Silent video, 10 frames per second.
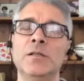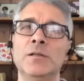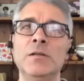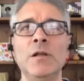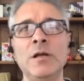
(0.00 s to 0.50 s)

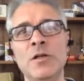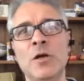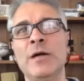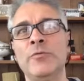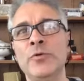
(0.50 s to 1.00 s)
Guess, I don't know
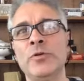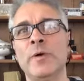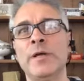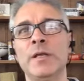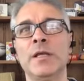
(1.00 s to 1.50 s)
about rude
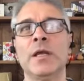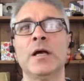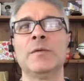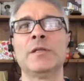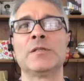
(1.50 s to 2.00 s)
awakening.
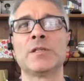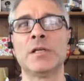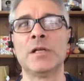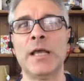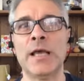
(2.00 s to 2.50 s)
I mean,
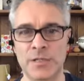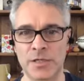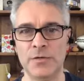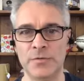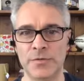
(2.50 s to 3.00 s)
certainly had to
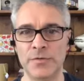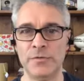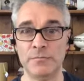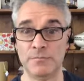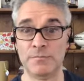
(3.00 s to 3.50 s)
go
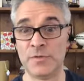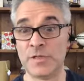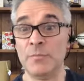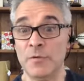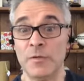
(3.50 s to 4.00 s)
through
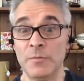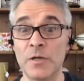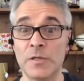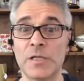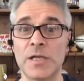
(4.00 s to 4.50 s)
some of the
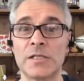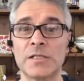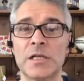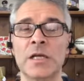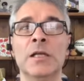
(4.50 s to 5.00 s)

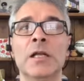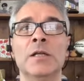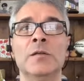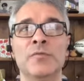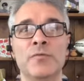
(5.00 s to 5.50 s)
process. And mm.
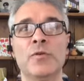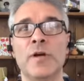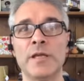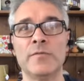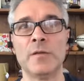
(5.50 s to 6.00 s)
and before
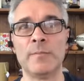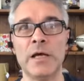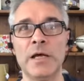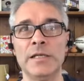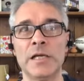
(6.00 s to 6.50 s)
I even
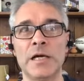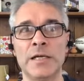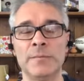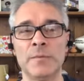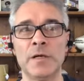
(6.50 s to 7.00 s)
applied,
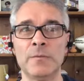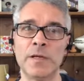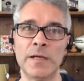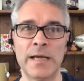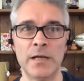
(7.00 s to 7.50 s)
I I
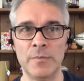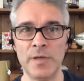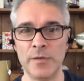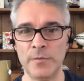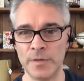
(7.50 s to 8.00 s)
went and had a
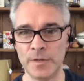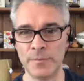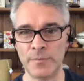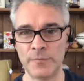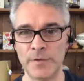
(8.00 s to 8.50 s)
beer with a
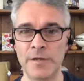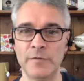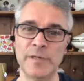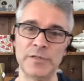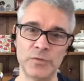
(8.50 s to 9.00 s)
friend
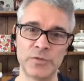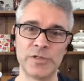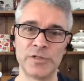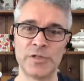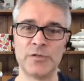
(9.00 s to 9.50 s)
of my
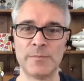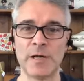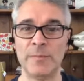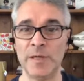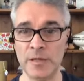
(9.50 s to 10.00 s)
daughter's who's a
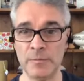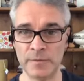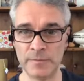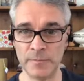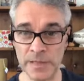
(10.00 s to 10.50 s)
paramedic
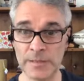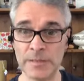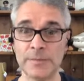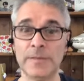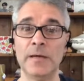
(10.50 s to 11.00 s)
with
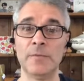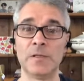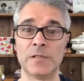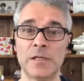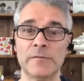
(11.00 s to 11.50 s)
London
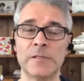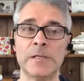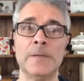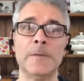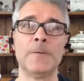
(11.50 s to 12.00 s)
Ambulance Service
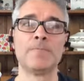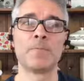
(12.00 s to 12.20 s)
mm-hmm.